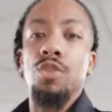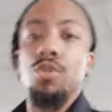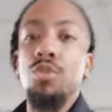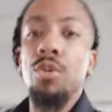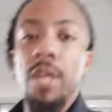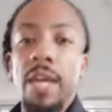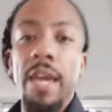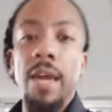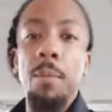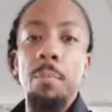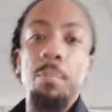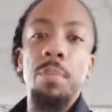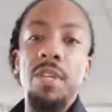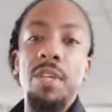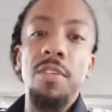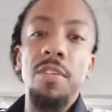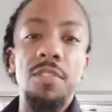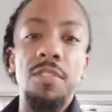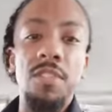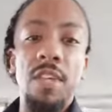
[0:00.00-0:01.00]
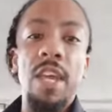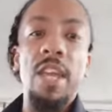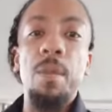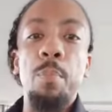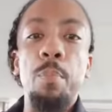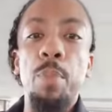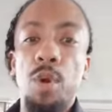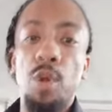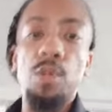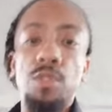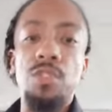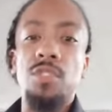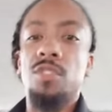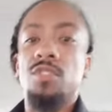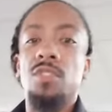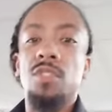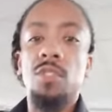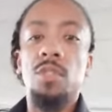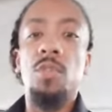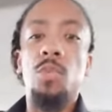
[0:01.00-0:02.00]
You can't be the same
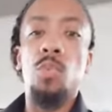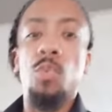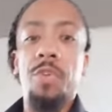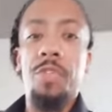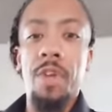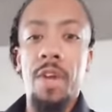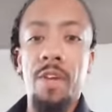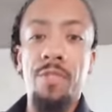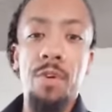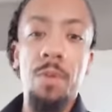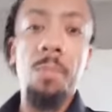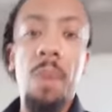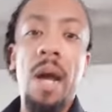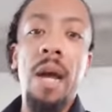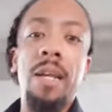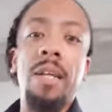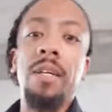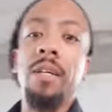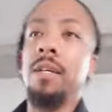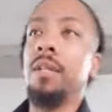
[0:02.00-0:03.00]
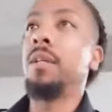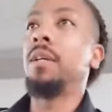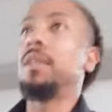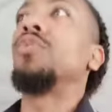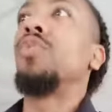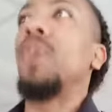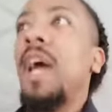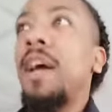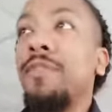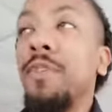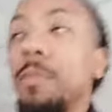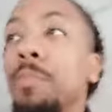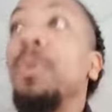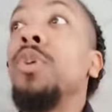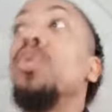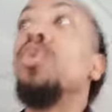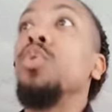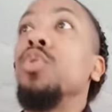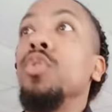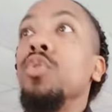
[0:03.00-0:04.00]
person with everybody. You have to
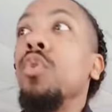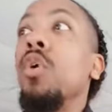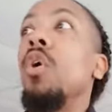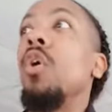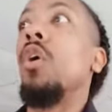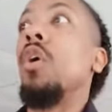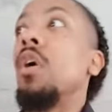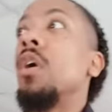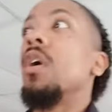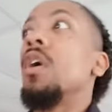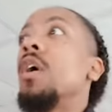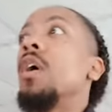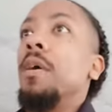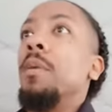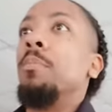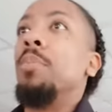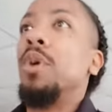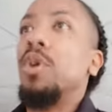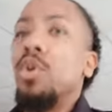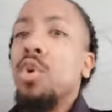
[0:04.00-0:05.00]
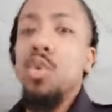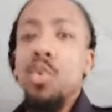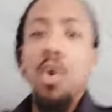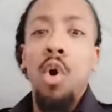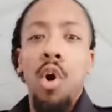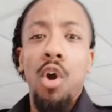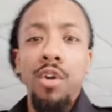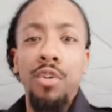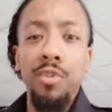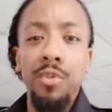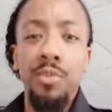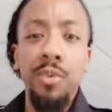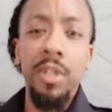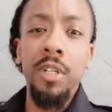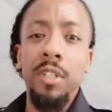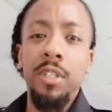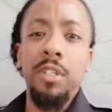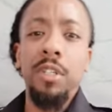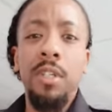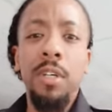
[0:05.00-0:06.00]
be who you are. But who are you
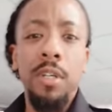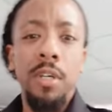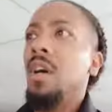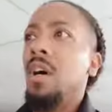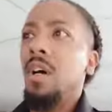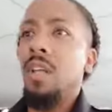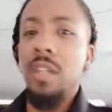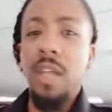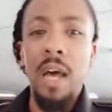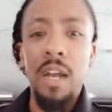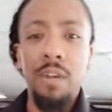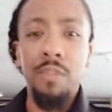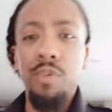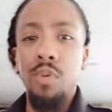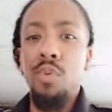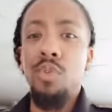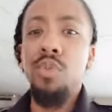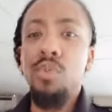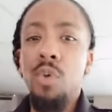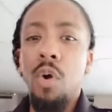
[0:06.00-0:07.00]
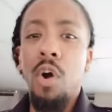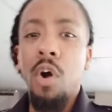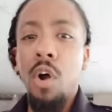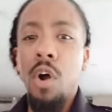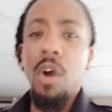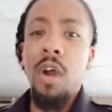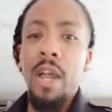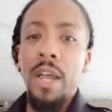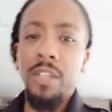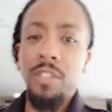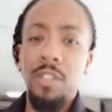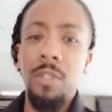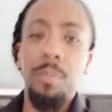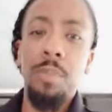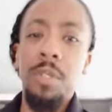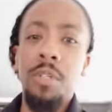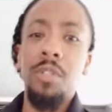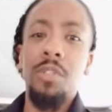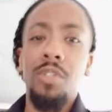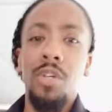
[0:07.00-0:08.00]
really? A lot of who you are has
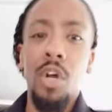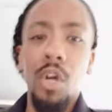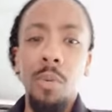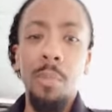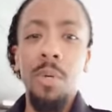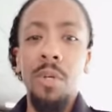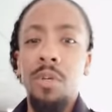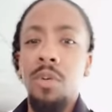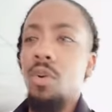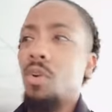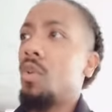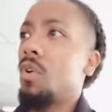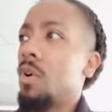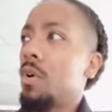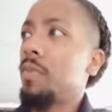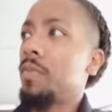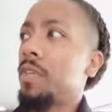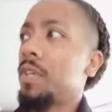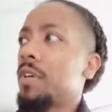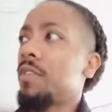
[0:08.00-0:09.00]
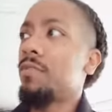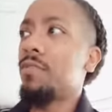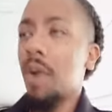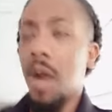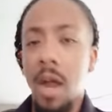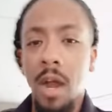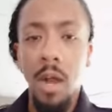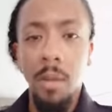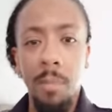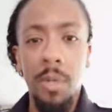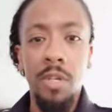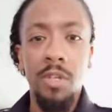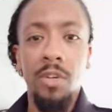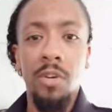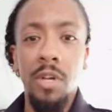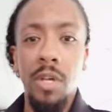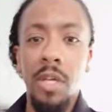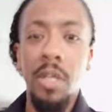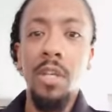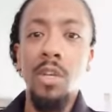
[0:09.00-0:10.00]
to be determined on the environment
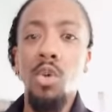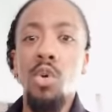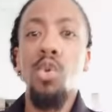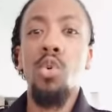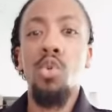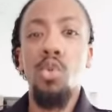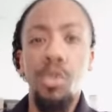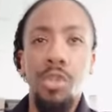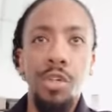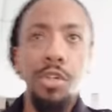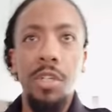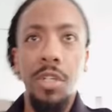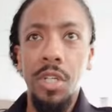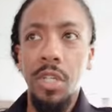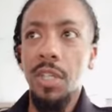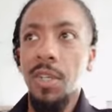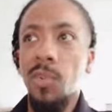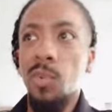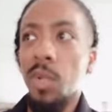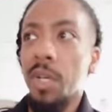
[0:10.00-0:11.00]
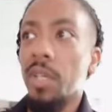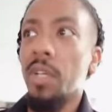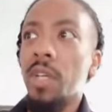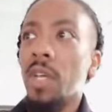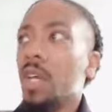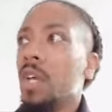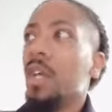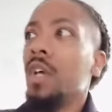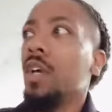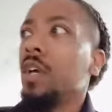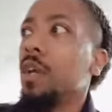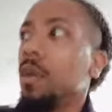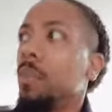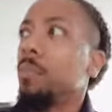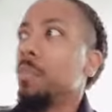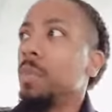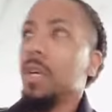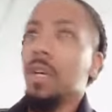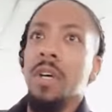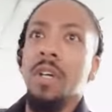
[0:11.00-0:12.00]
you're in, who you're dealing with,
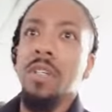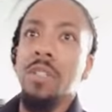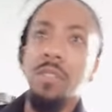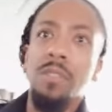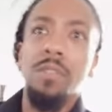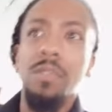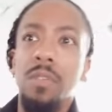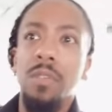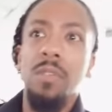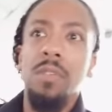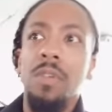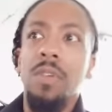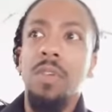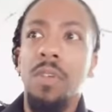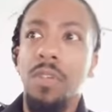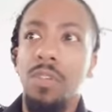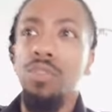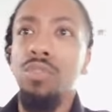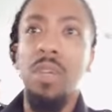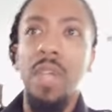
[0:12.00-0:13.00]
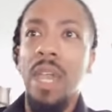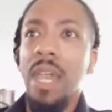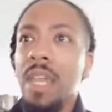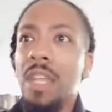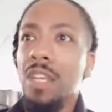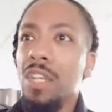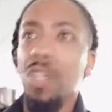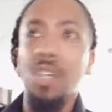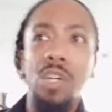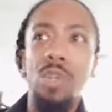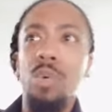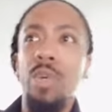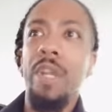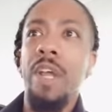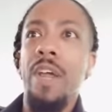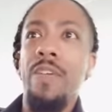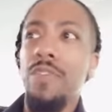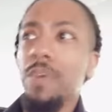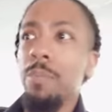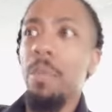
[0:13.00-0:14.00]
because you can't deal
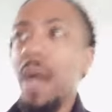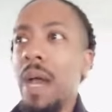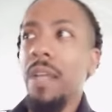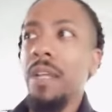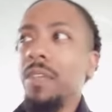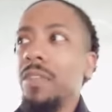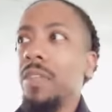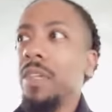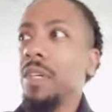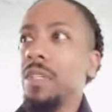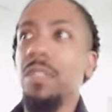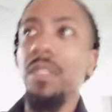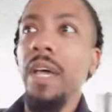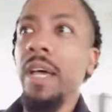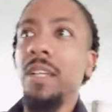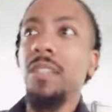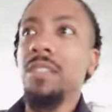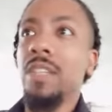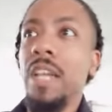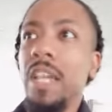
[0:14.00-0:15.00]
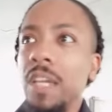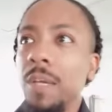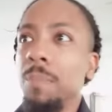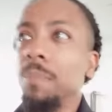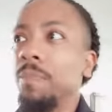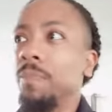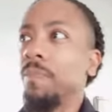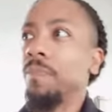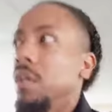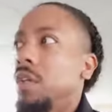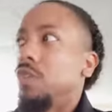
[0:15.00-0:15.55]
with everybody the exact same.